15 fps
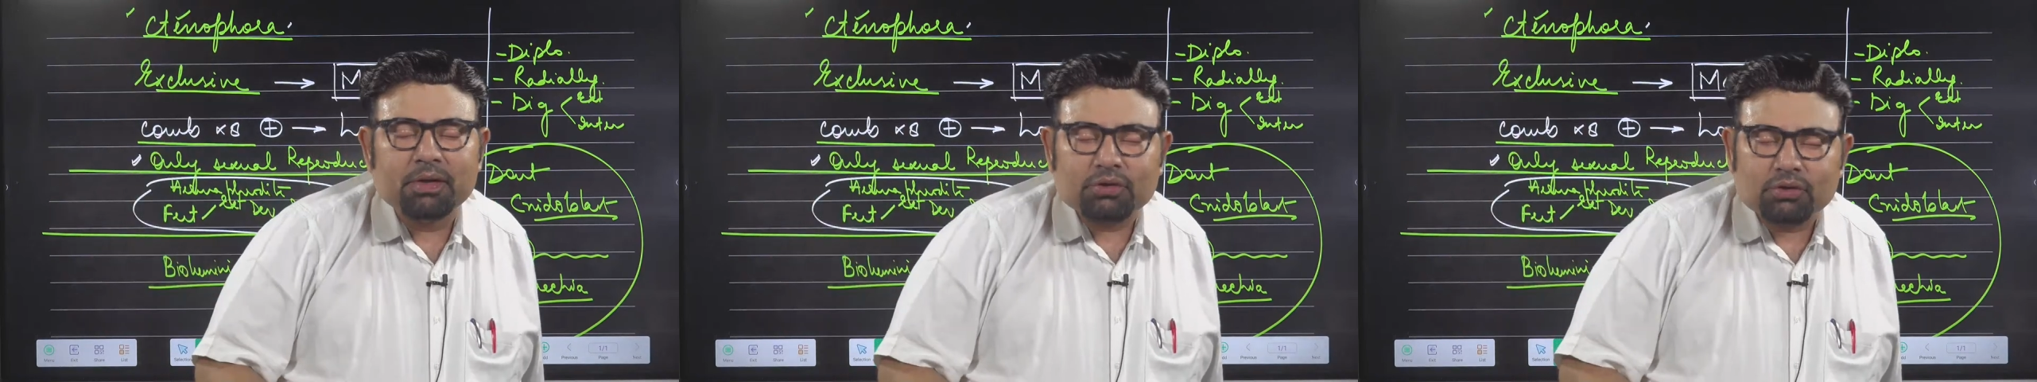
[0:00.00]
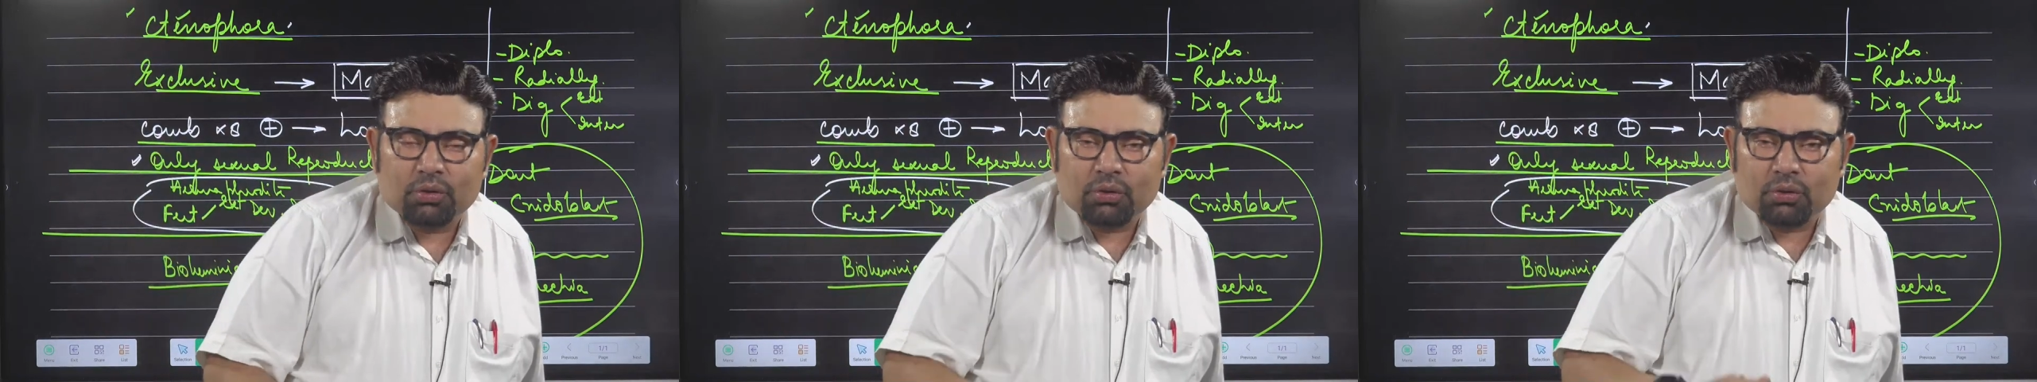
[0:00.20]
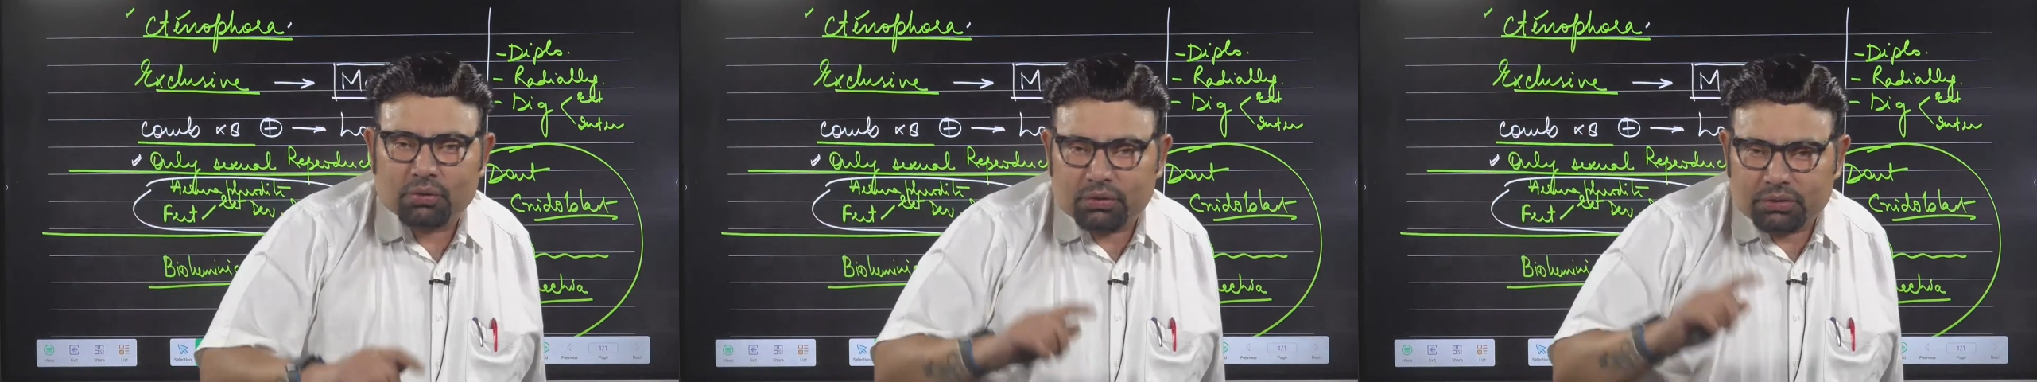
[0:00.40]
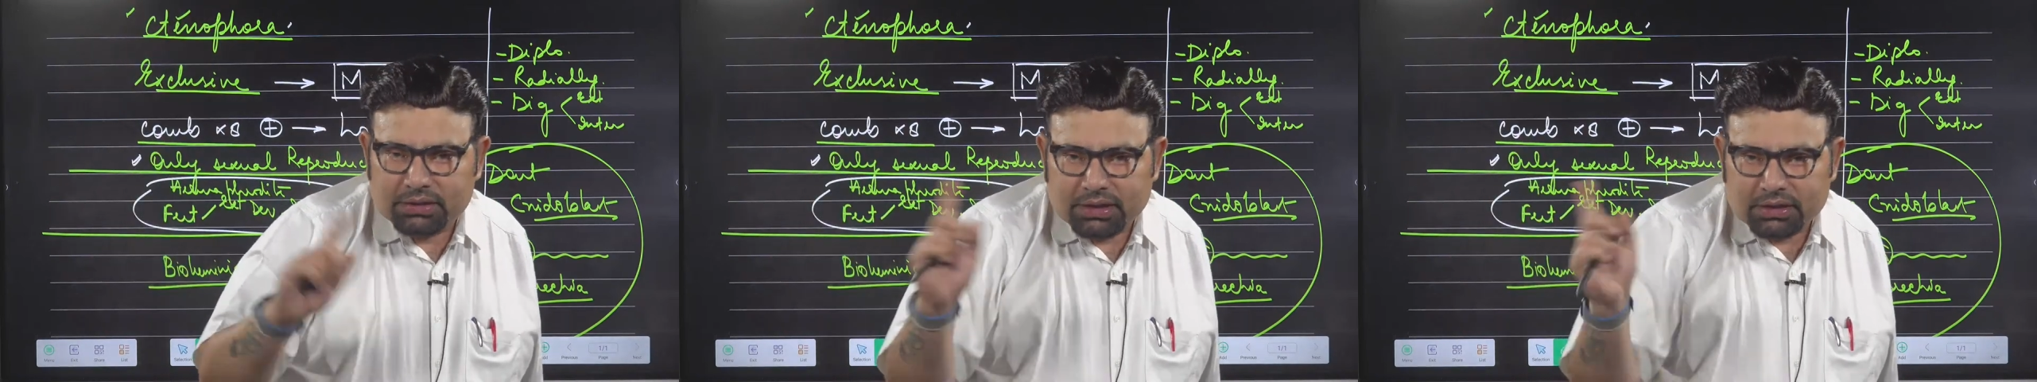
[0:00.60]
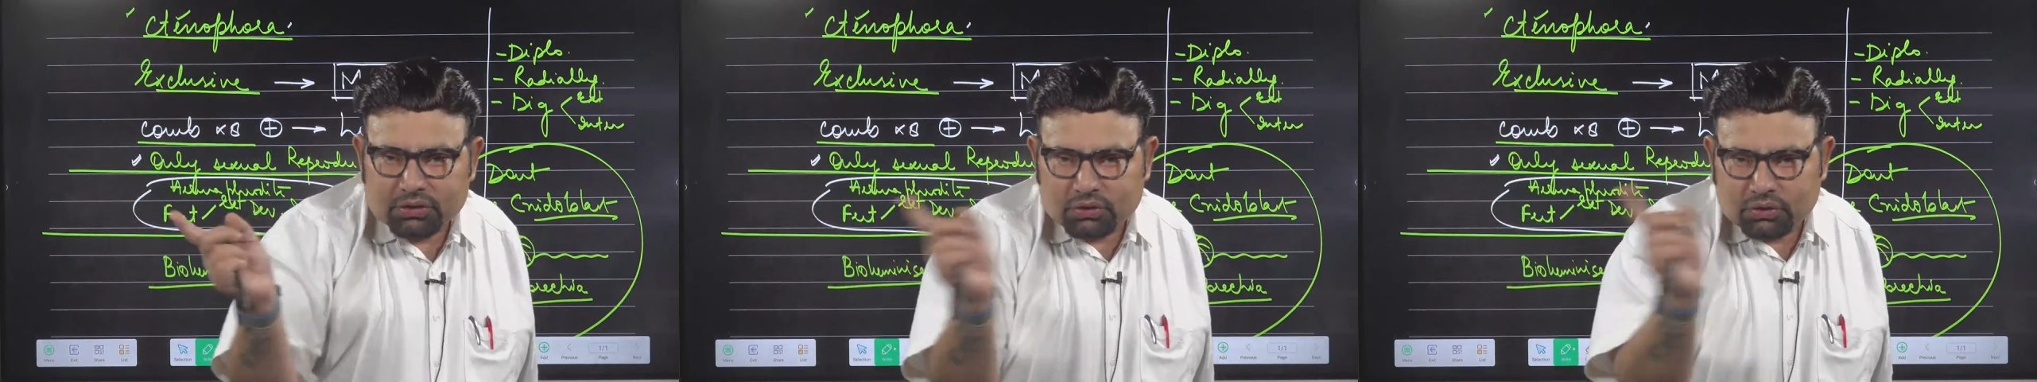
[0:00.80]
So
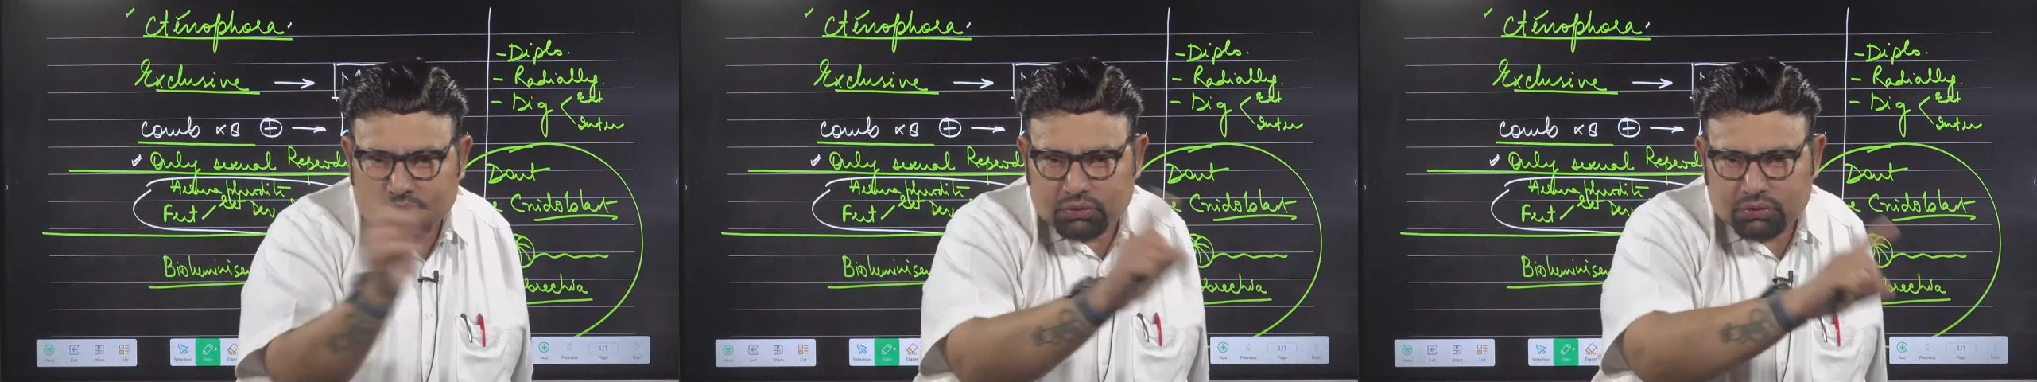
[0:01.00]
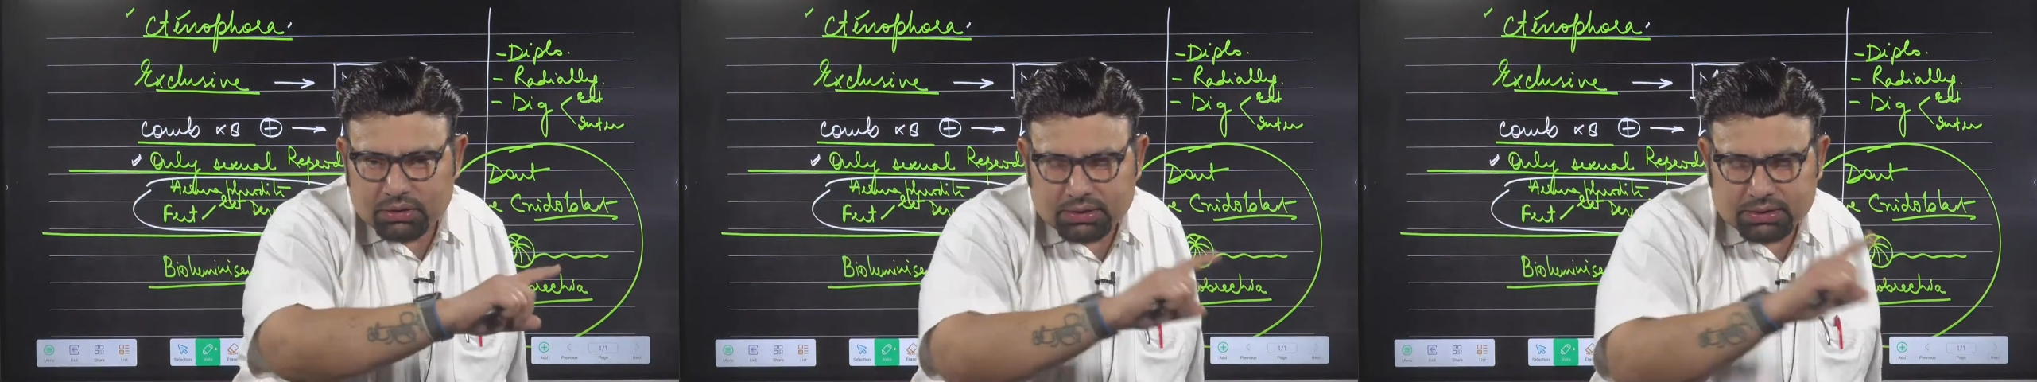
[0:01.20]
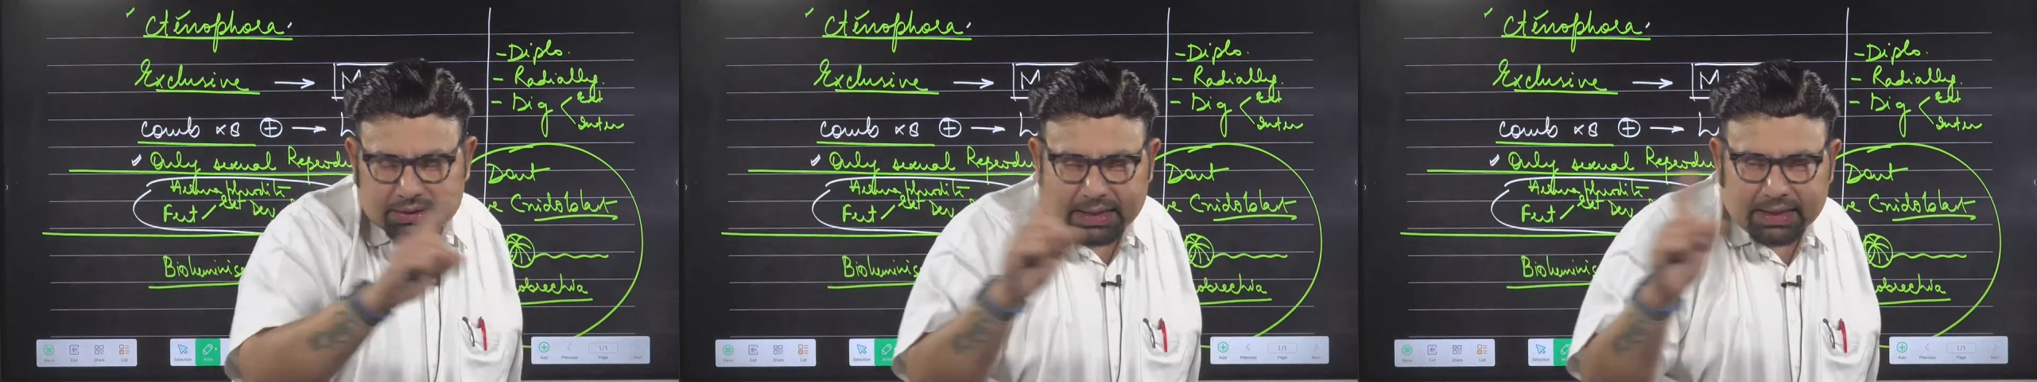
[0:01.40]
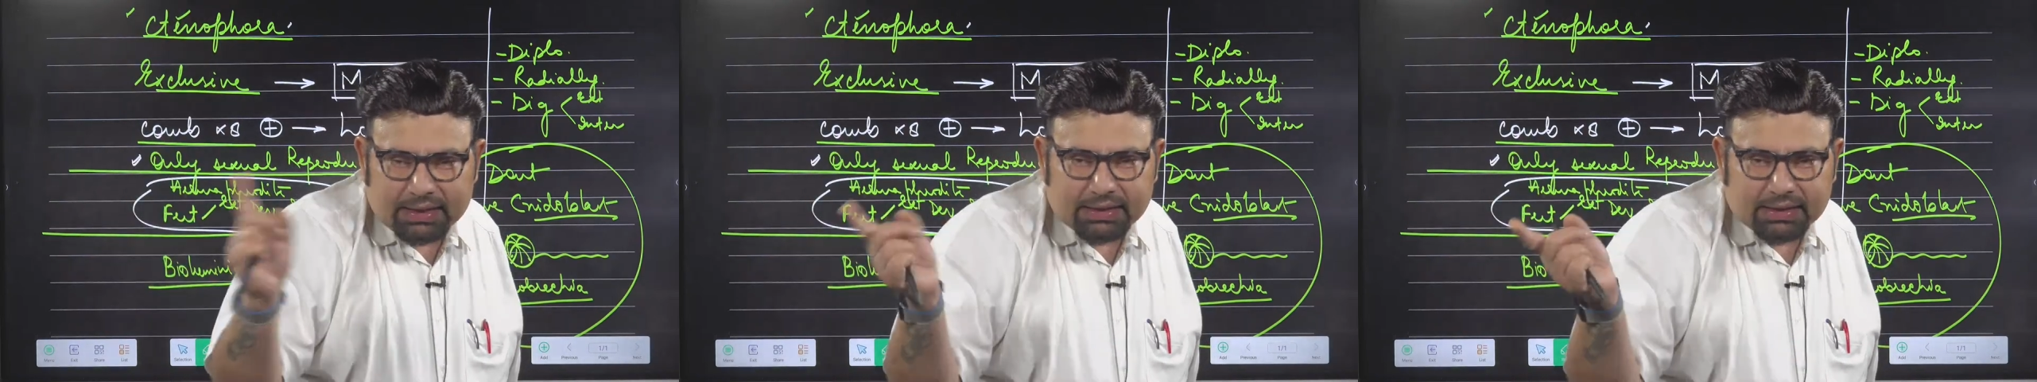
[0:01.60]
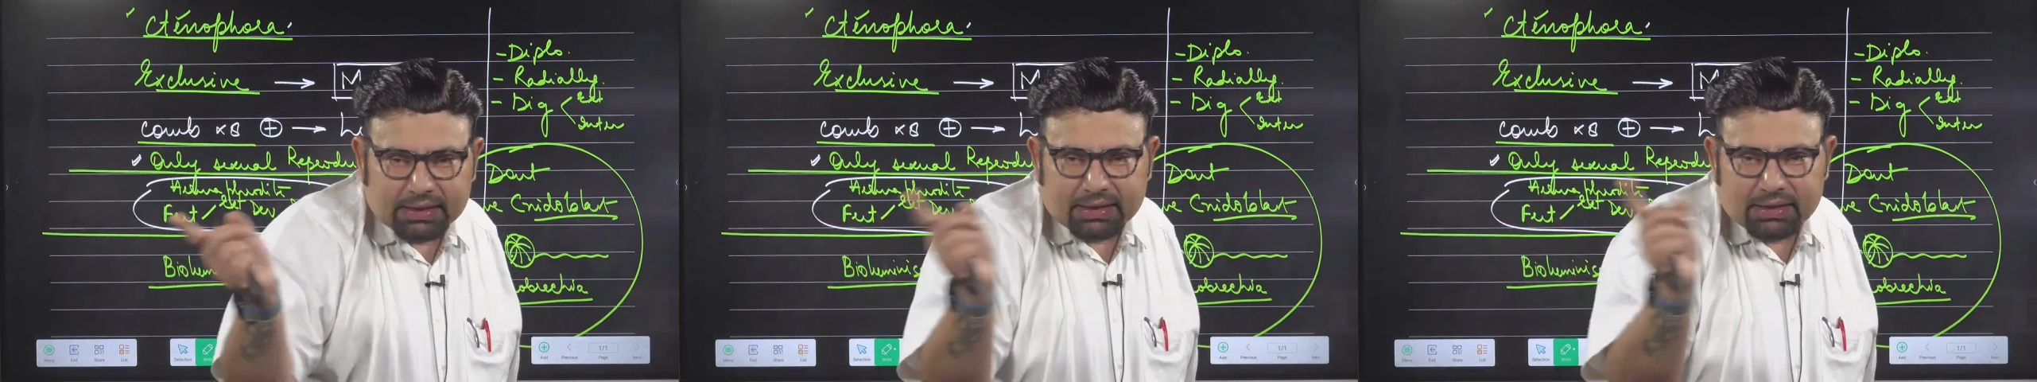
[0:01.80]
the
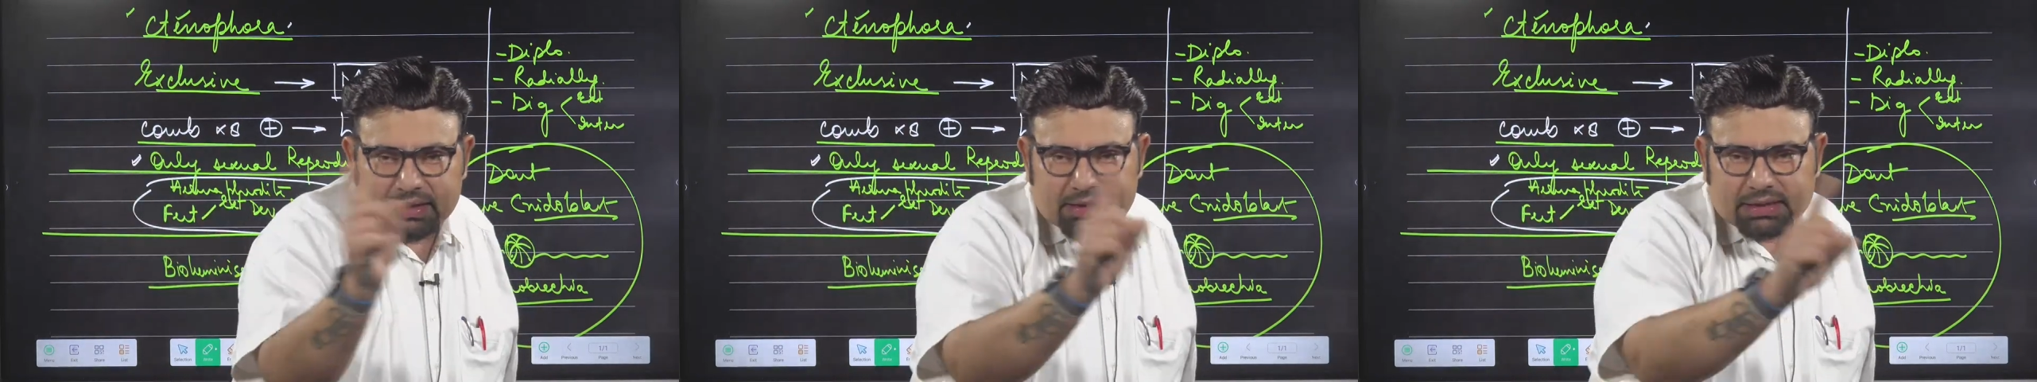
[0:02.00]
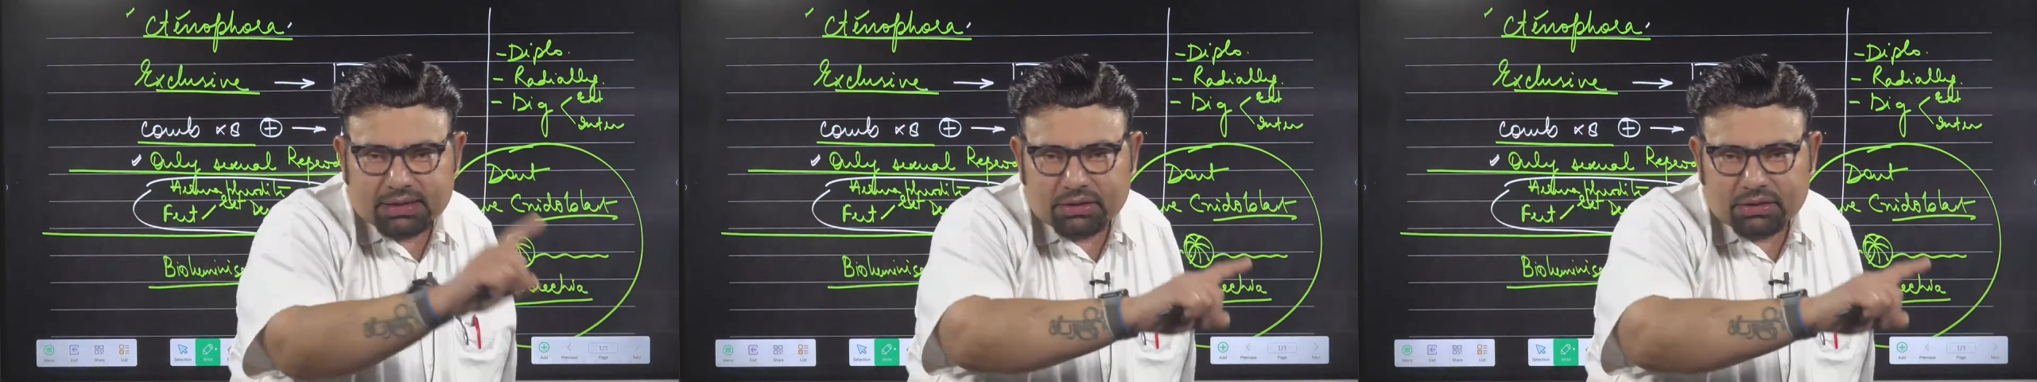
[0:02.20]
tentacles